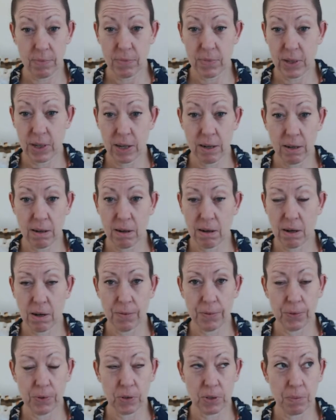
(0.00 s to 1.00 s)
day and a
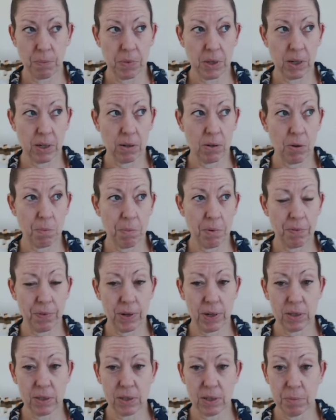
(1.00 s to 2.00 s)
half or something, got my
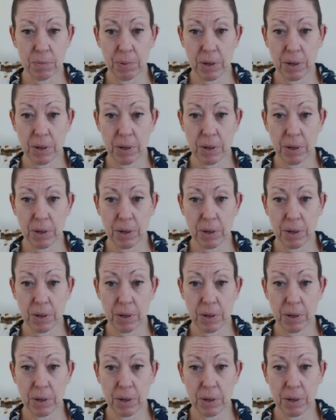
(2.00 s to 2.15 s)
first sale,